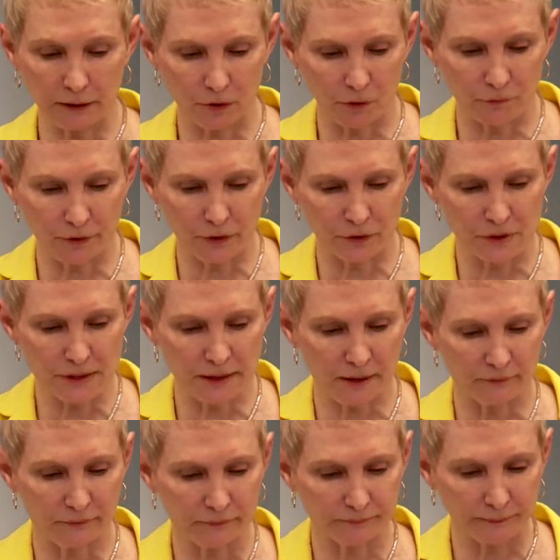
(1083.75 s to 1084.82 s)
it over
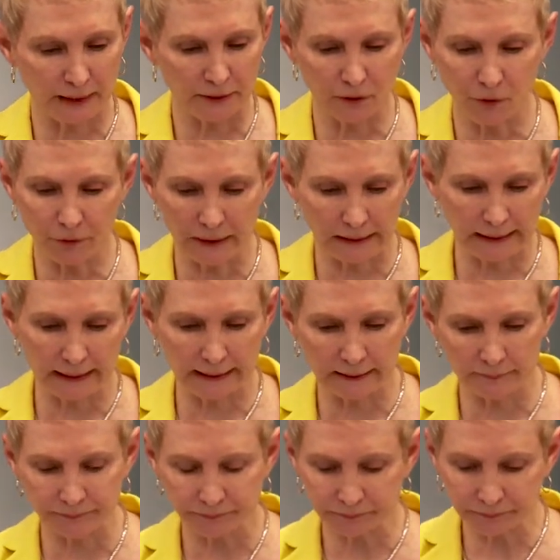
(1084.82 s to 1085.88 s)
yourself. I know you
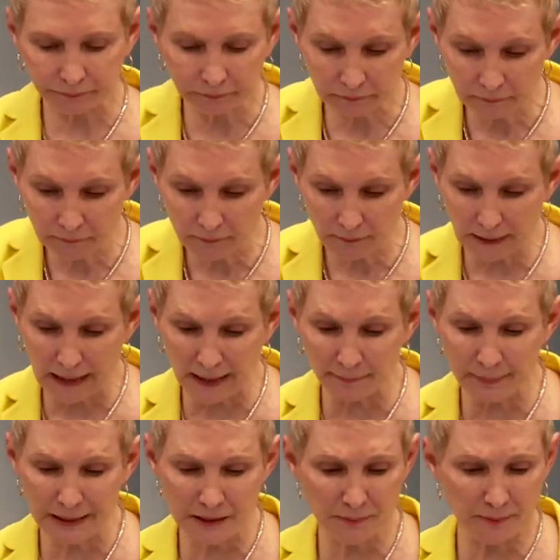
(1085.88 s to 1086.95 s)
can.
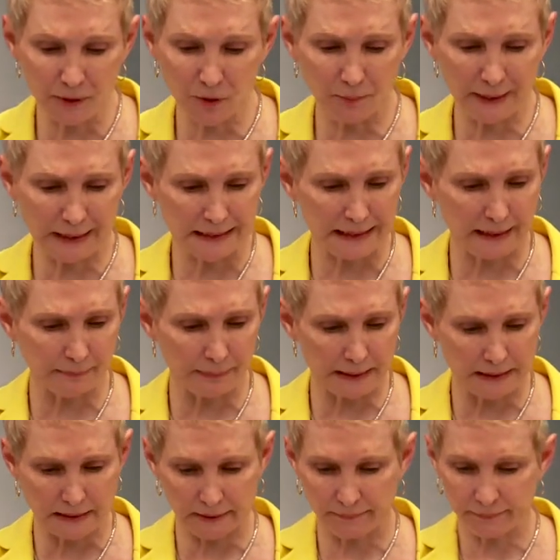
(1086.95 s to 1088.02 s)
I'm busy, but nobody's that
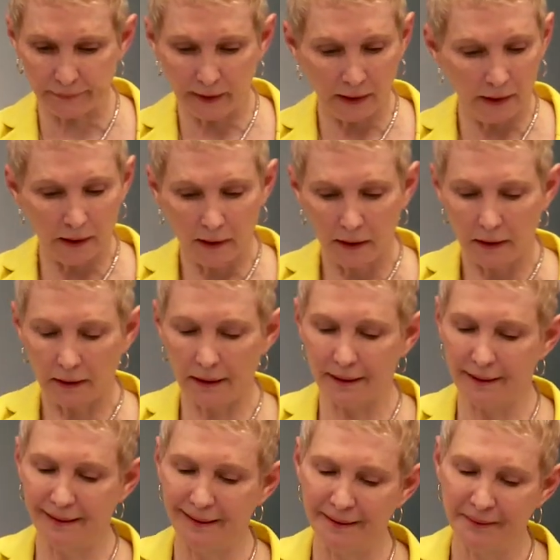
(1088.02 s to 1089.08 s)
busy.
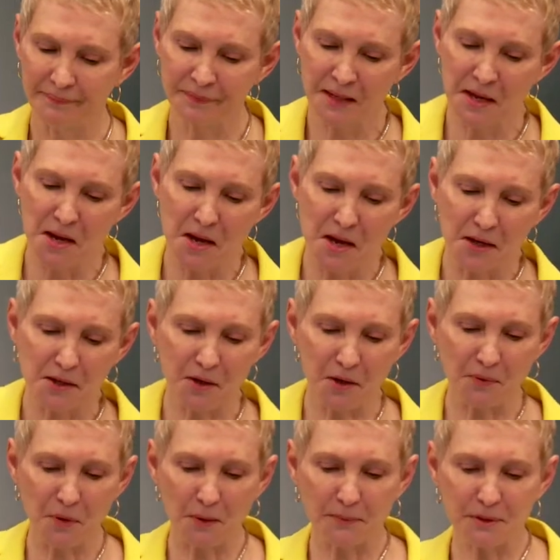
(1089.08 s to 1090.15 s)
You
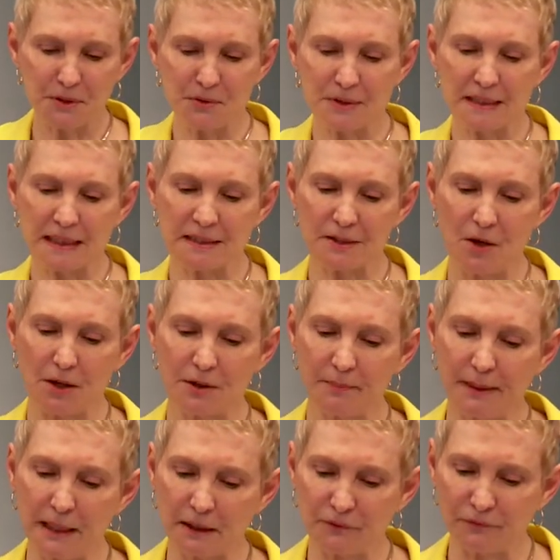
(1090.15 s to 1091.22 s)
know, Romans 2 says not to
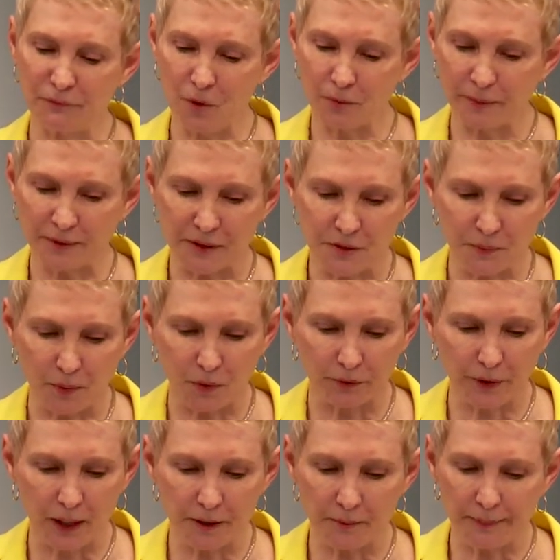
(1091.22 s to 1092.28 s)
be conformed to this
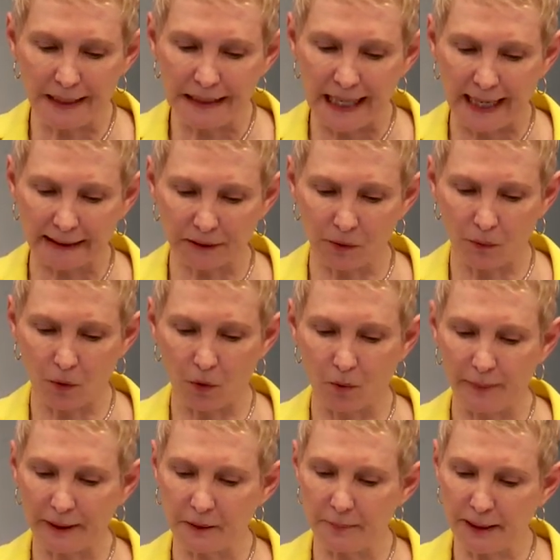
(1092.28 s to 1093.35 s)
world, not to be like the
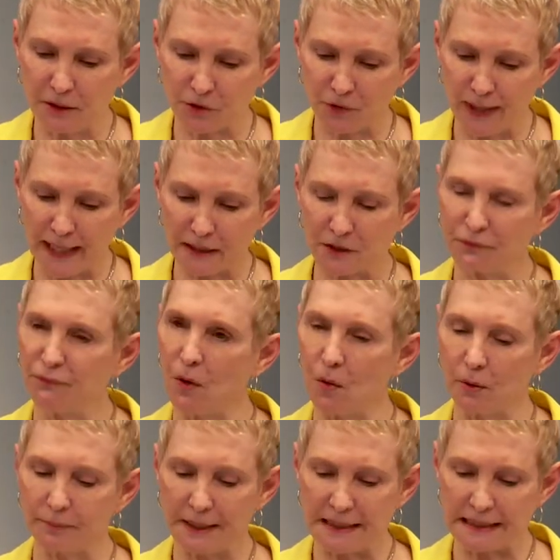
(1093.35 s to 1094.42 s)
world, but to be
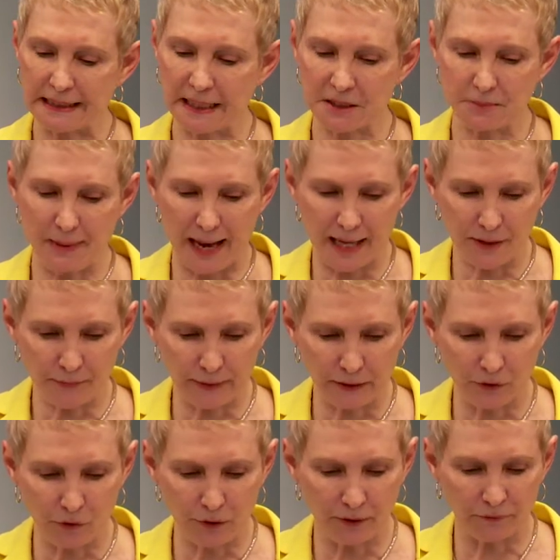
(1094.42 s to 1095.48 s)
transformed, he says, by the
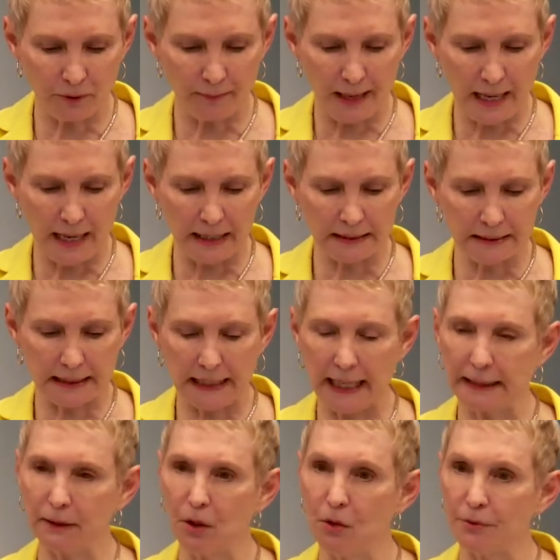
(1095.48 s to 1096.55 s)
renewing of your minds. And
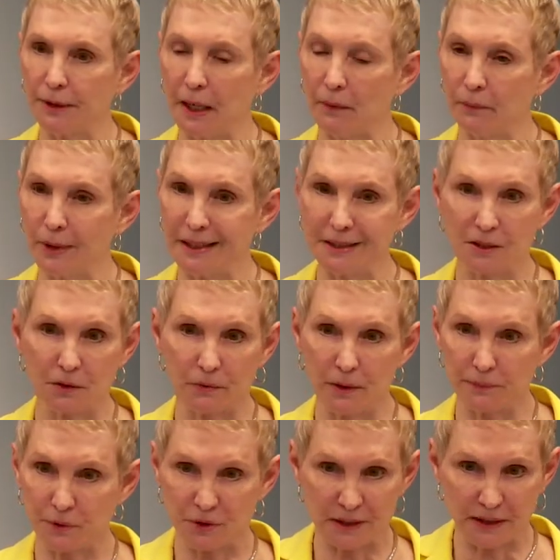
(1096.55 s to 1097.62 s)
I know that I'm reading
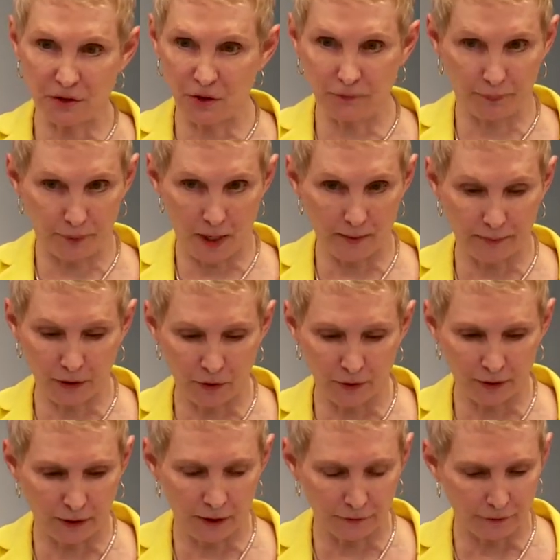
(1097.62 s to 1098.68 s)
scriptures that you've probably
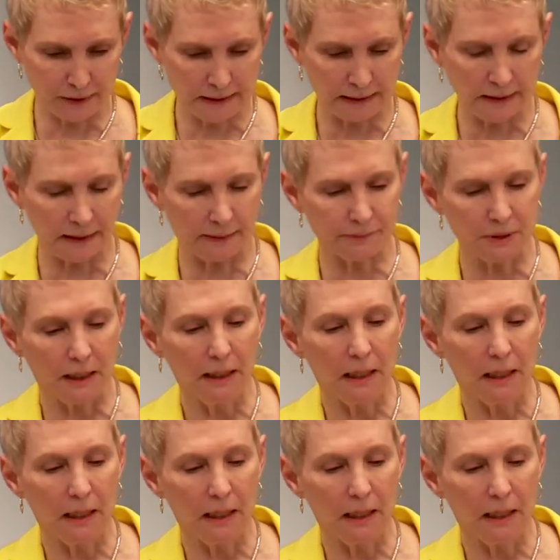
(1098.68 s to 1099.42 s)
heard 100 times,